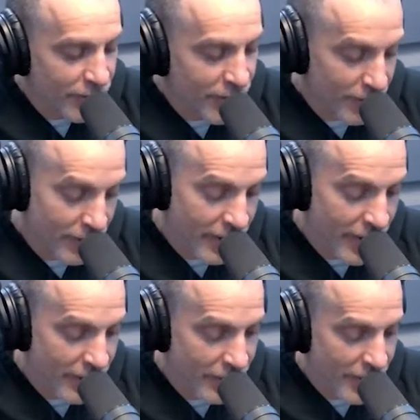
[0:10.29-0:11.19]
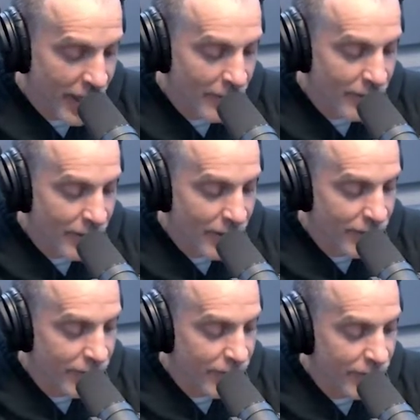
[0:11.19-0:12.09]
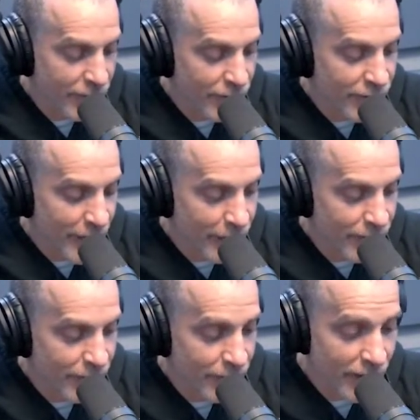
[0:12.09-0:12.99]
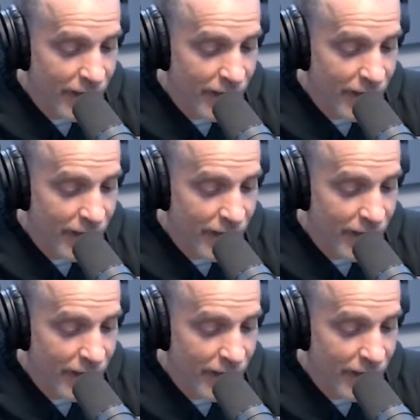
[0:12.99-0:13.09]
It's going to take some time. Today's the first episode.